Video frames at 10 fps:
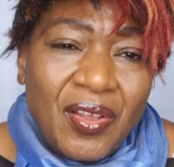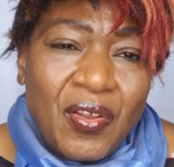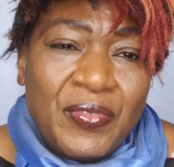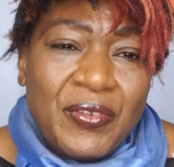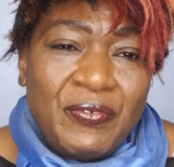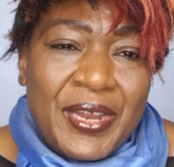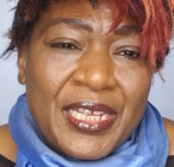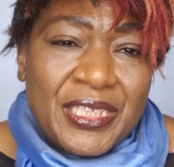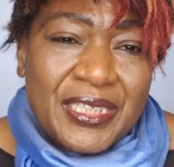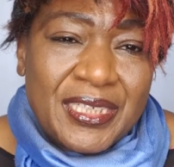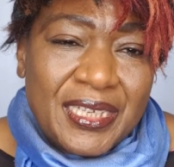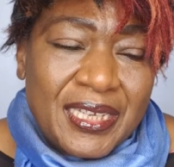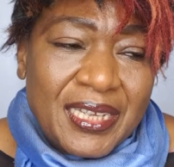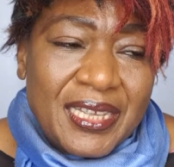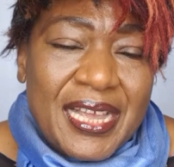of the flesh.
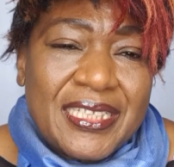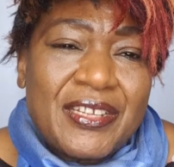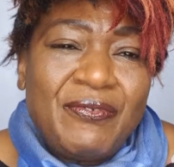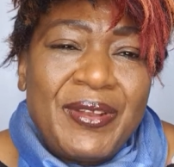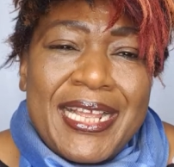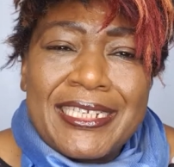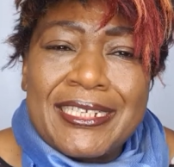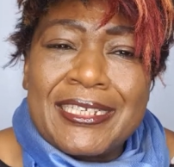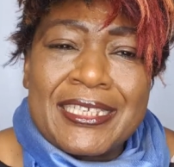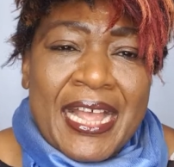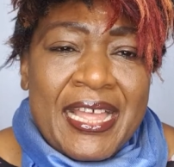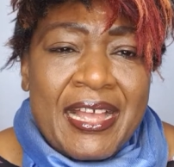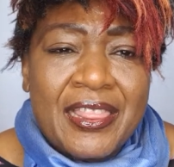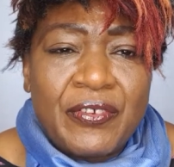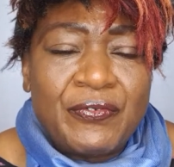Yes, the flesh
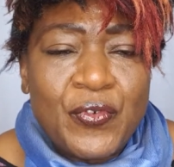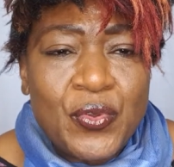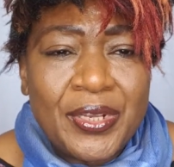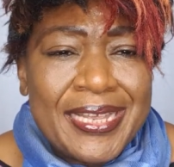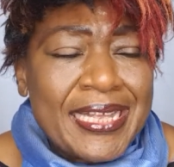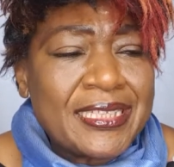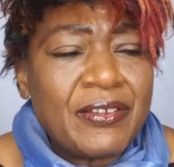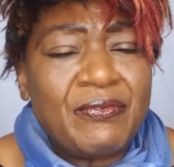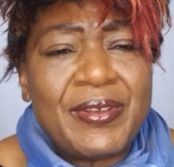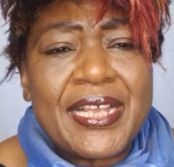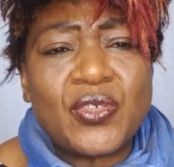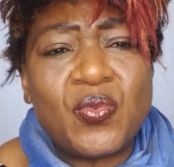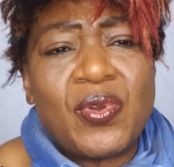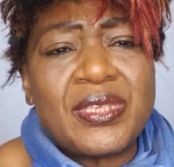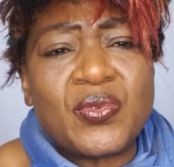desires the food. Yes, the flesh
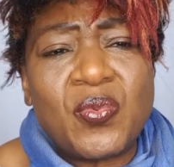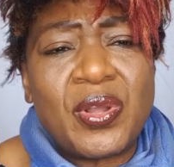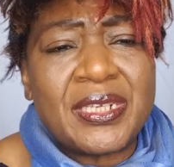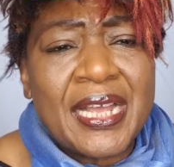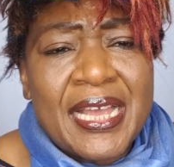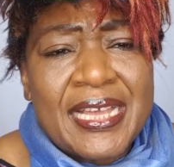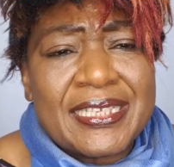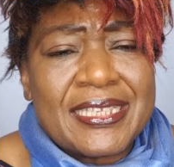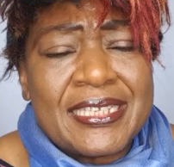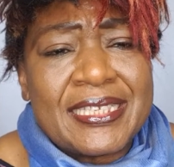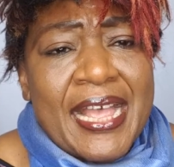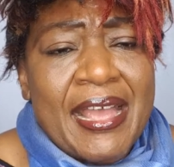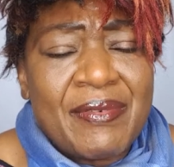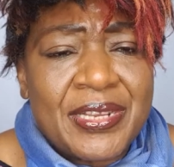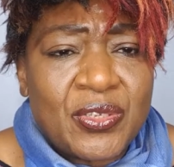wants what is
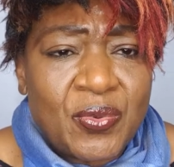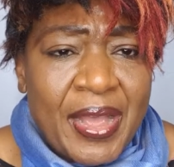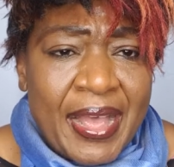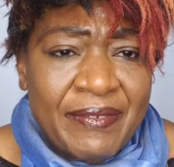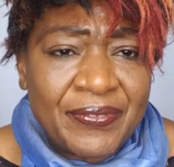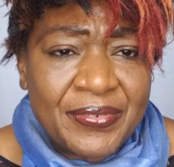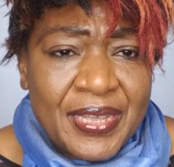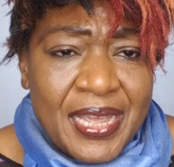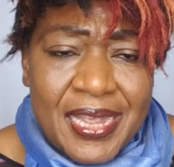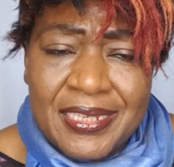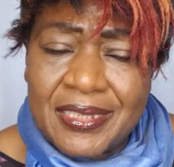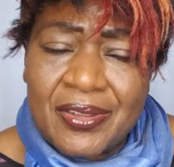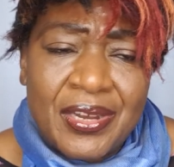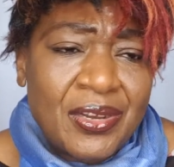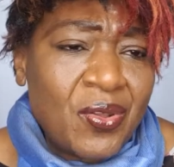desiring to have. It is
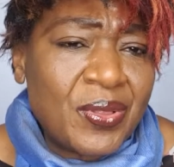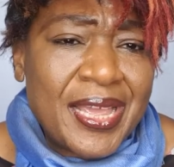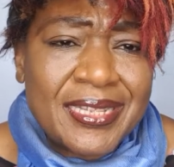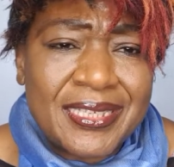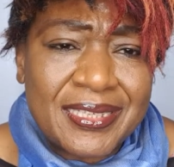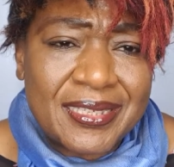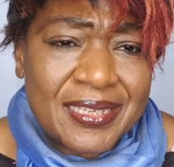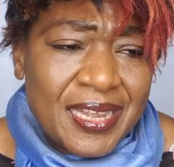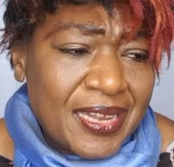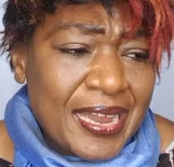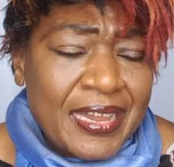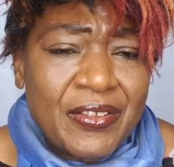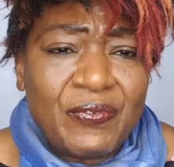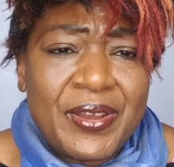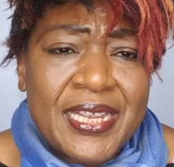not in all cases that
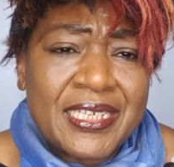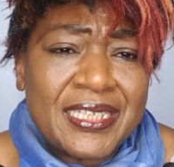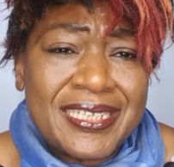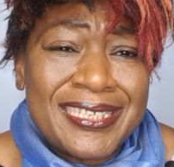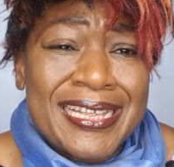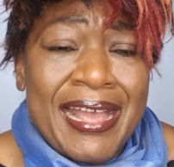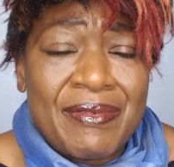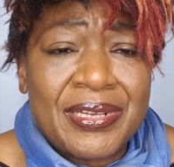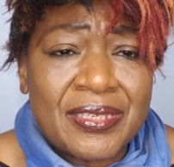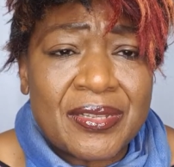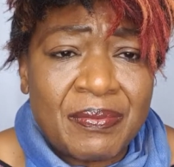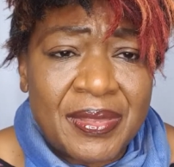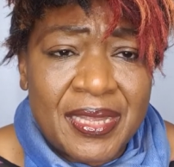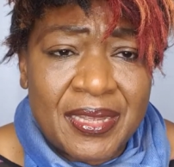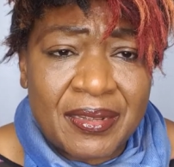the flesh desiring
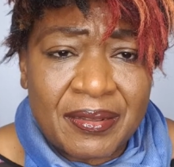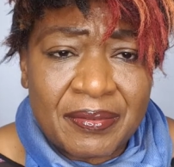something